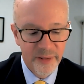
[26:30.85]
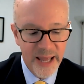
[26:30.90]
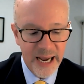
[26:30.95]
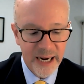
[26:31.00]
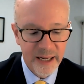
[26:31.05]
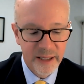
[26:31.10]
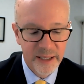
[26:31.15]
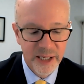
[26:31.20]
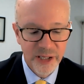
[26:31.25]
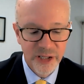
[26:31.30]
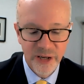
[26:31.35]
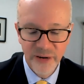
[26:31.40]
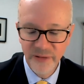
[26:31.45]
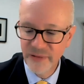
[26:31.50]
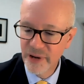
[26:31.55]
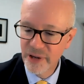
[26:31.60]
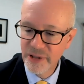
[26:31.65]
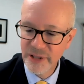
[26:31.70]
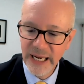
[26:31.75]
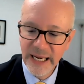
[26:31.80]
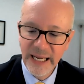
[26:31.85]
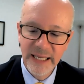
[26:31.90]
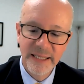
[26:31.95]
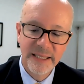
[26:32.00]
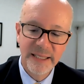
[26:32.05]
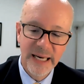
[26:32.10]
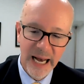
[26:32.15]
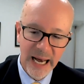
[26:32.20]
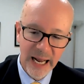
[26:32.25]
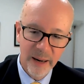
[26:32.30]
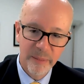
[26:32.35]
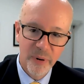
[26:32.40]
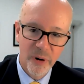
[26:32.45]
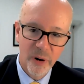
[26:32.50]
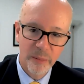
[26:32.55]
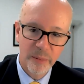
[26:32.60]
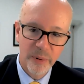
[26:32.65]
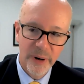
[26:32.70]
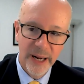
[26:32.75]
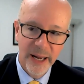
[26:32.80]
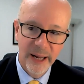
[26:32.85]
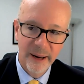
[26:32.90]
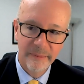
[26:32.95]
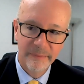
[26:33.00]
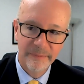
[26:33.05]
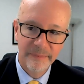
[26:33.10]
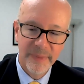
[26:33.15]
that clinician feels like it's not appropriate,